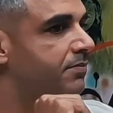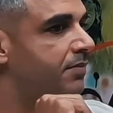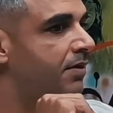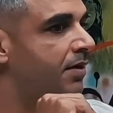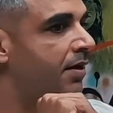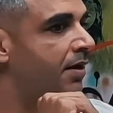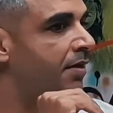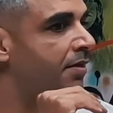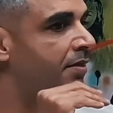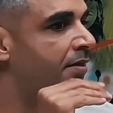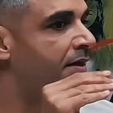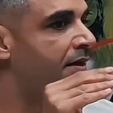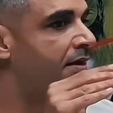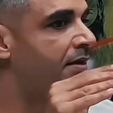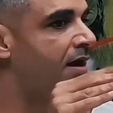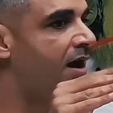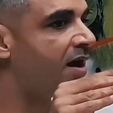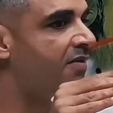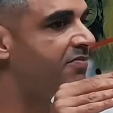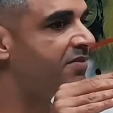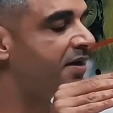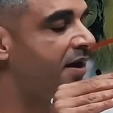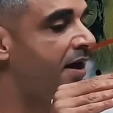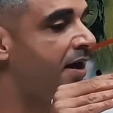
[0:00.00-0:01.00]
then
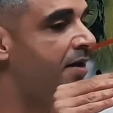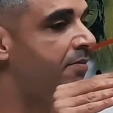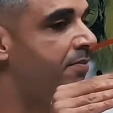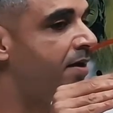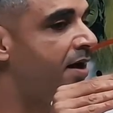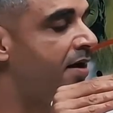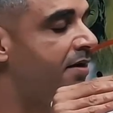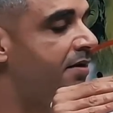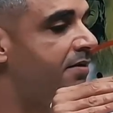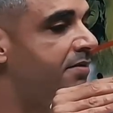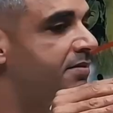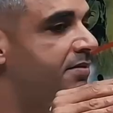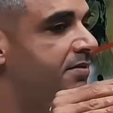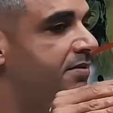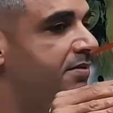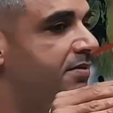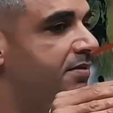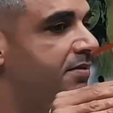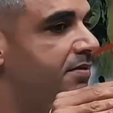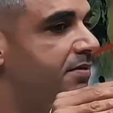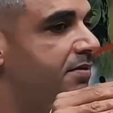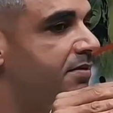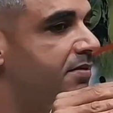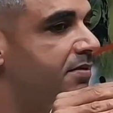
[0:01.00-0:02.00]
after I married,
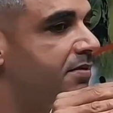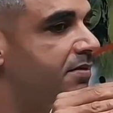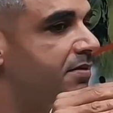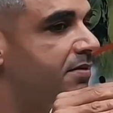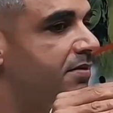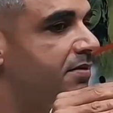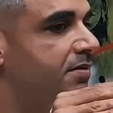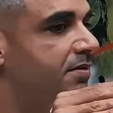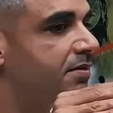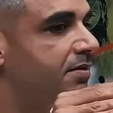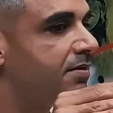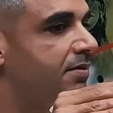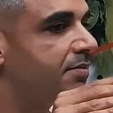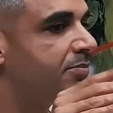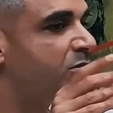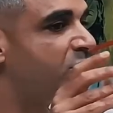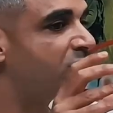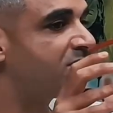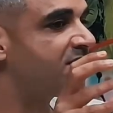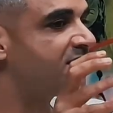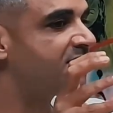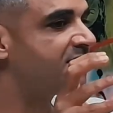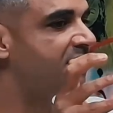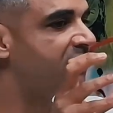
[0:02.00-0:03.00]

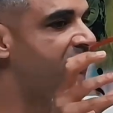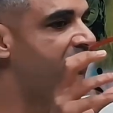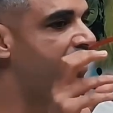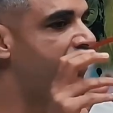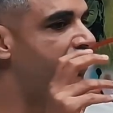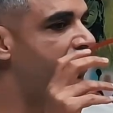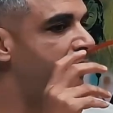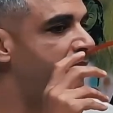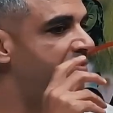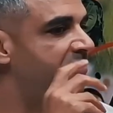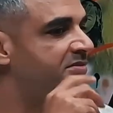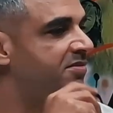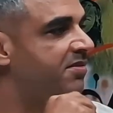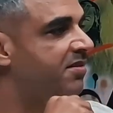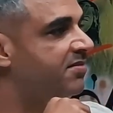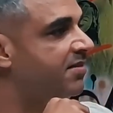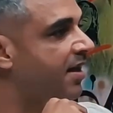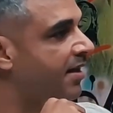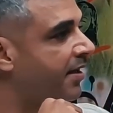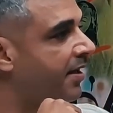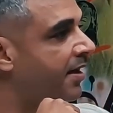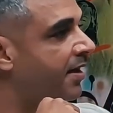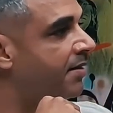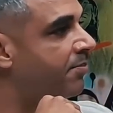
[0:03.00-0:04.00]
because it's a family business,
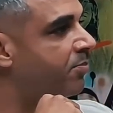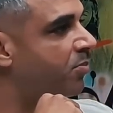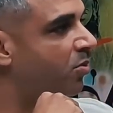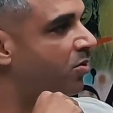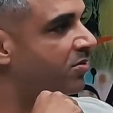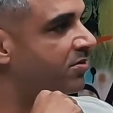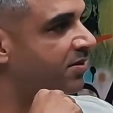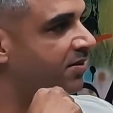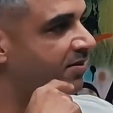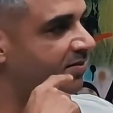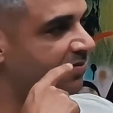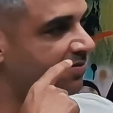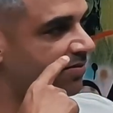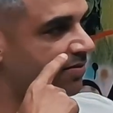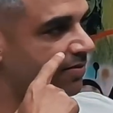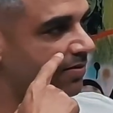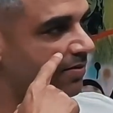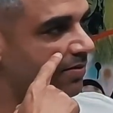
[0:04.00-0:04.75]
again, politics,